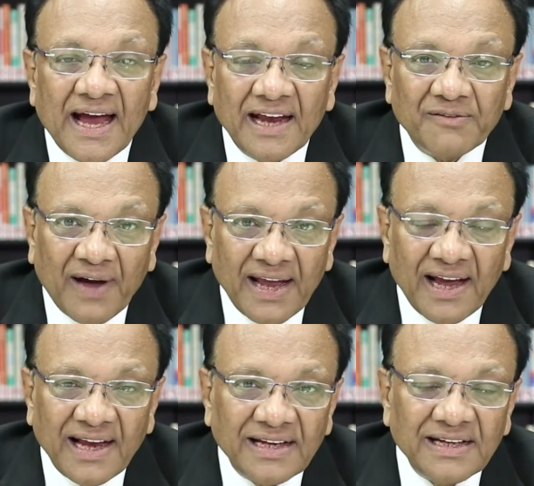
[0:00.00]
And why
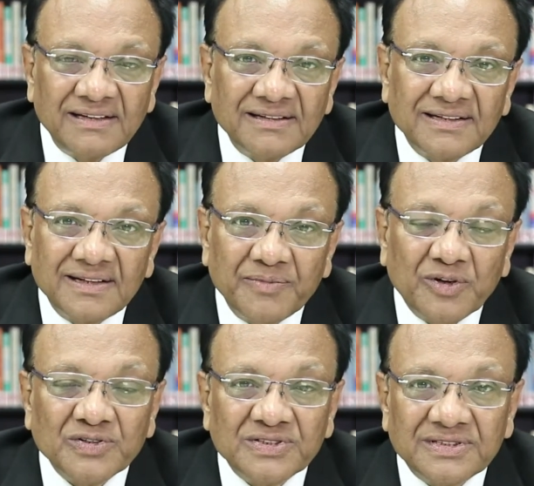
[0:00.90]
iLEAD?
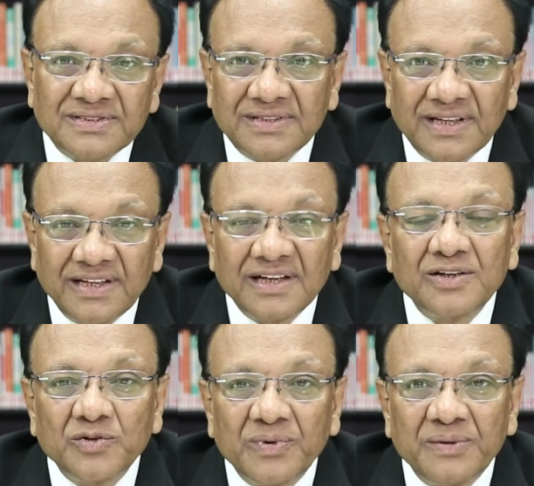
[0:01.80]
Because here
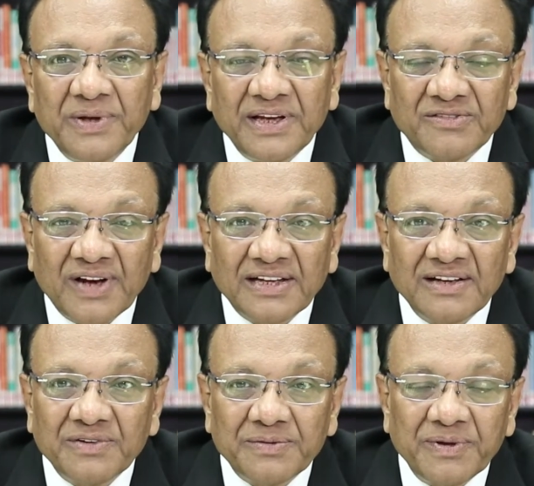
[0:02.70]
you will be
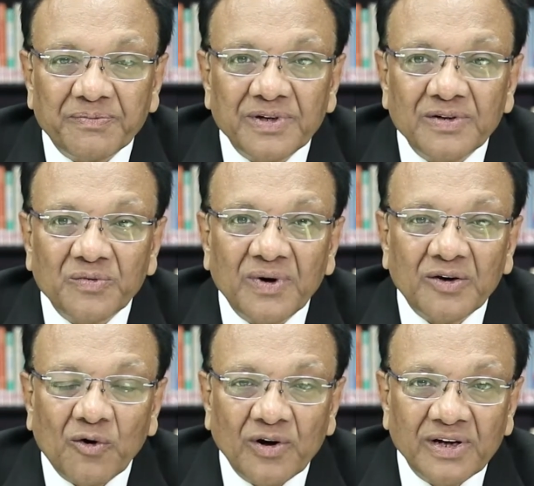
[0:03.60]
interacting with people who are
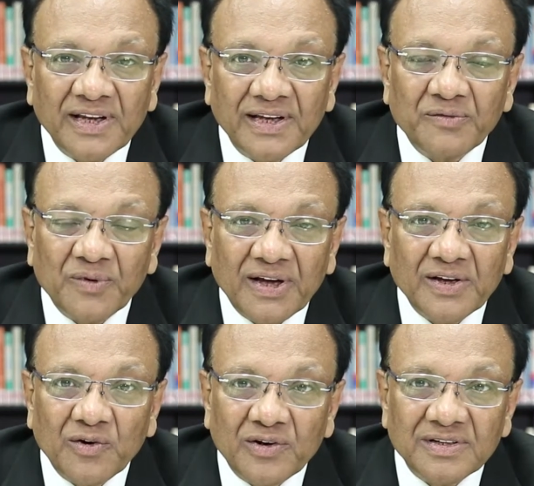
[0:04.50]
already
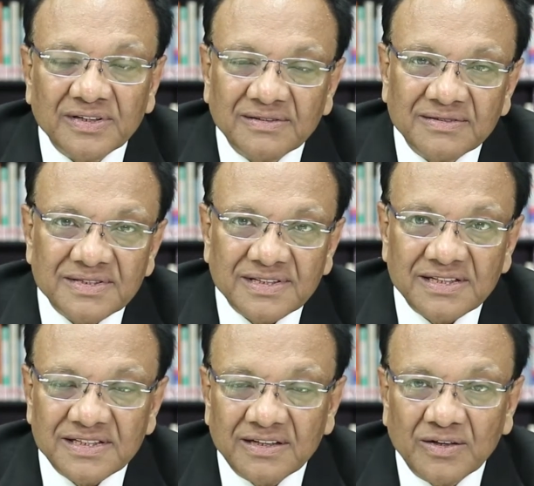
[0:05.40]
working on
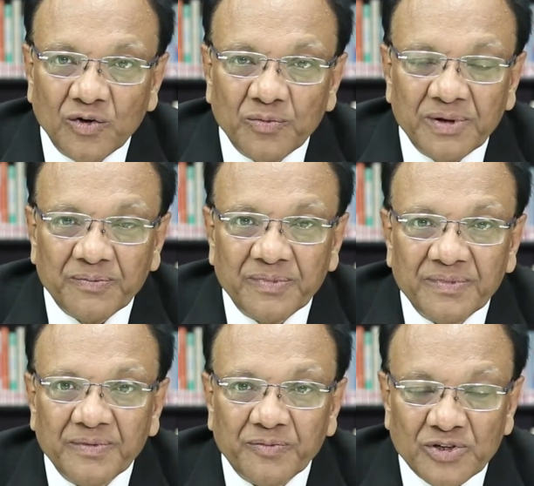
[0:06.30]
such in global
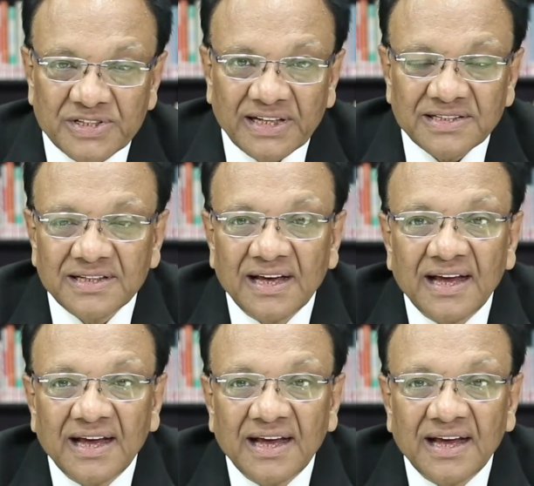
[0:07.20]
projects,